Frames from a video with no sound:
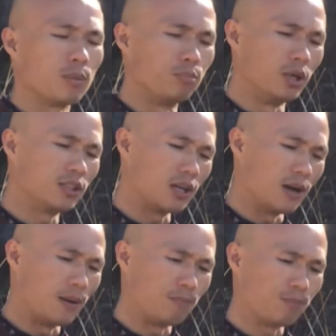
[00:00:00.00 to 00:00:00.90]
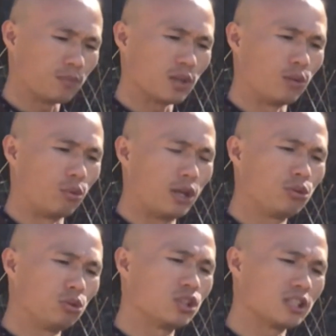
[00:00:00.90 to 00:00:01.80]
But um, when
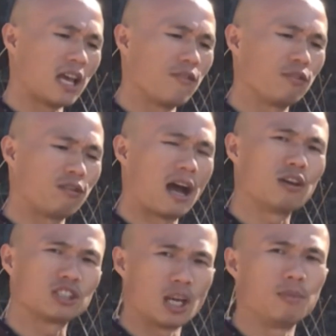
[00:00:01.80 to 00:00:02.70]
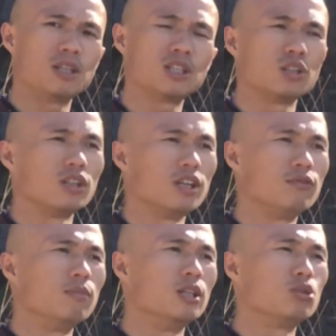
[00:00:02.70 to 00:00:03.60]
you just have a 5 or 10 minutes,
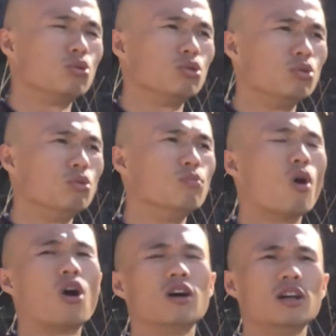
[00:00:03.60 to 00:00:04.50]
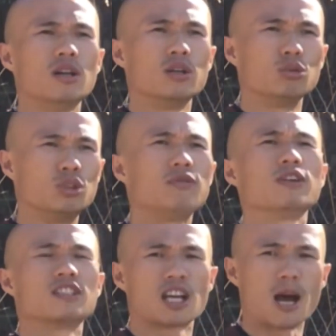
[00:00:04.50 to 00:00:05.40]
it means you do more, you
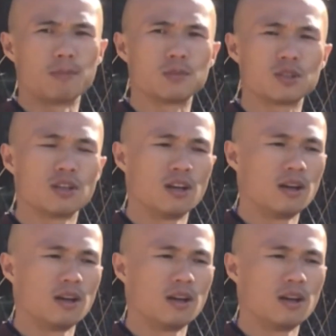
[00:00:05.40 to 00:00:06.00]
different times,